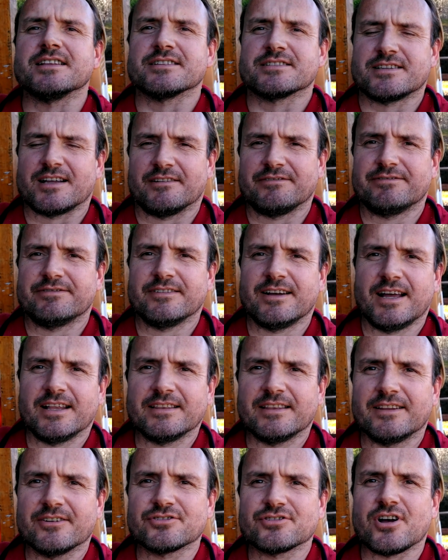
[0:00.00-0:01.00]
of stuff.
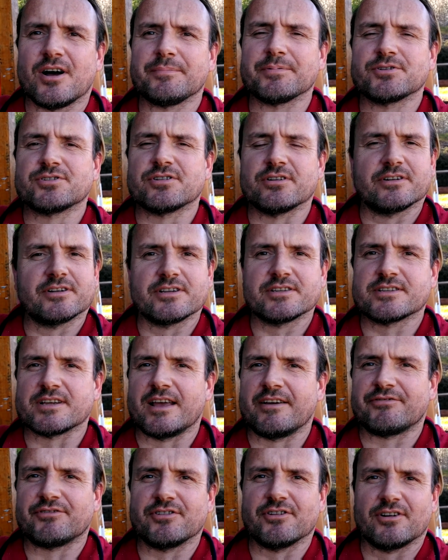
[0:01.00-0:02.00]
And there's opportunities
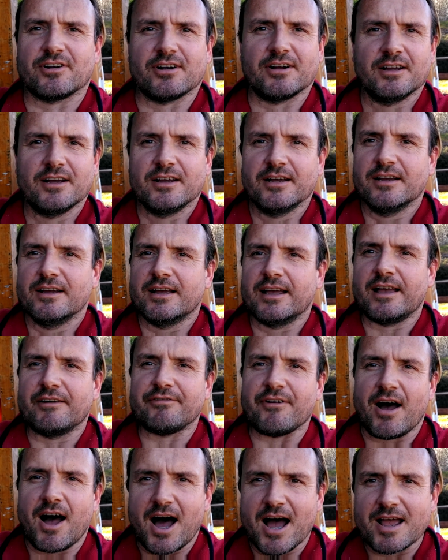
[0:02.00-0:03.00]
if
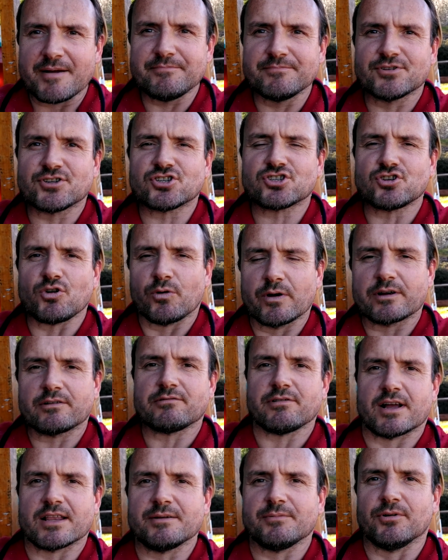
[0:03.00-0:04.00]
I'm so
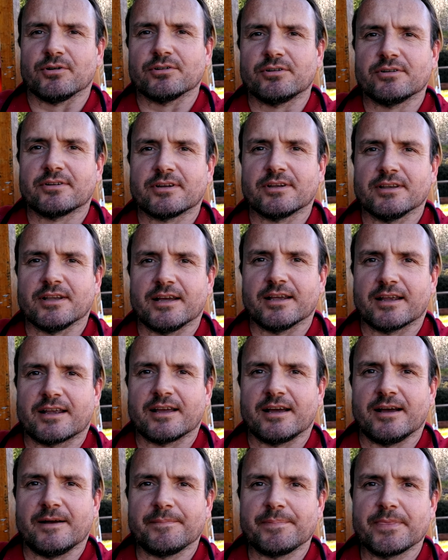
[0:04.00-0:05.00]
incredible, you
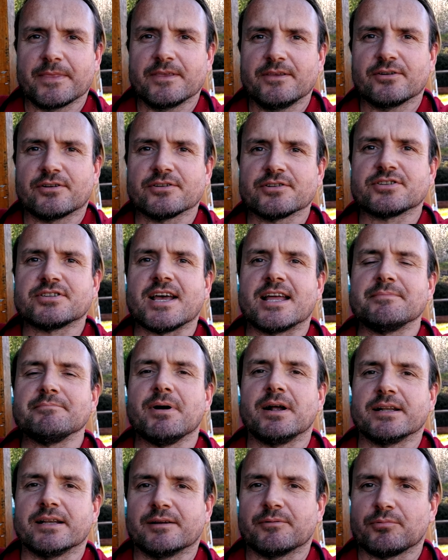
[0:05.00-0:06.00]
can send
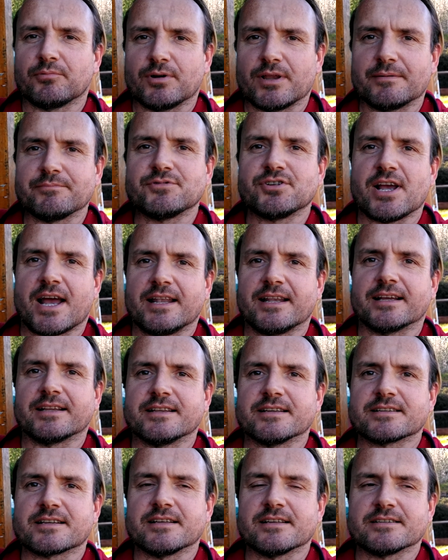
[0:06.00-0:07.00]
money when I'm chatting and
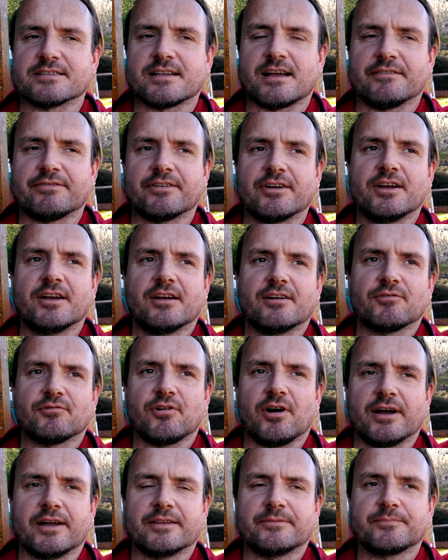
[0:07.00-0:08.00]
this kind of stuff,
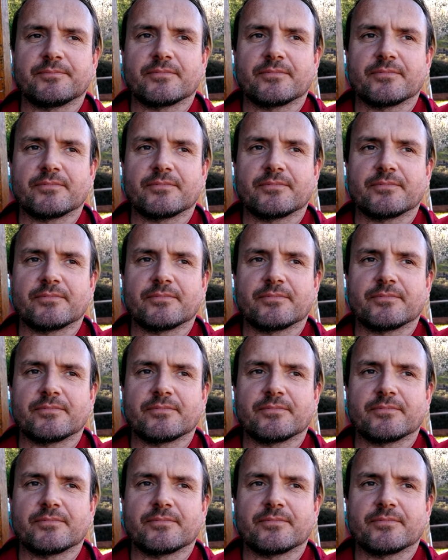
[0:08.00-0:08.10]
right?